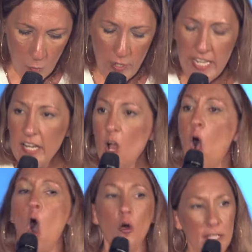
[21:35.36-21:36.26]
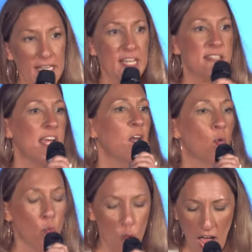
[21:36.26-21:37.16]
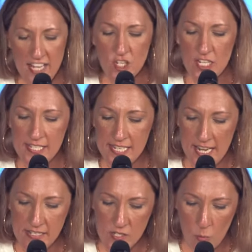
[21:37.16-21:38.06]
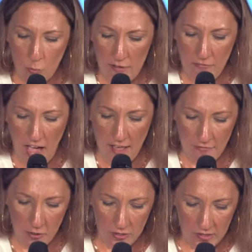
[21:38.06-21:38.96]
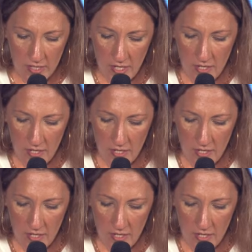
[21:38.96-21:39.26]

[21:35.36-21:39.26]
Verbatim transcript: We need a holiness and a righteousness revival.